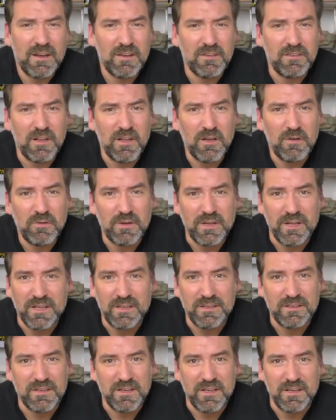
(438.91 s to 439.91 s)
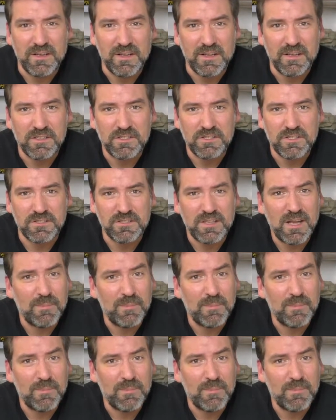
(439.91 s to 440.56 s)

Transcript: don't know in inches.